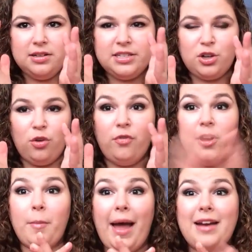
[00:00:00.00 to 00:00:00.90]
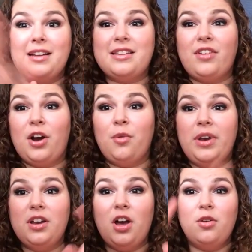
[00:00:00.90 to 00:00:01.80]
still film at because I've got a
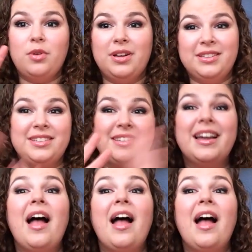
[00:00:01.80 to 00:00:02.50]
window. And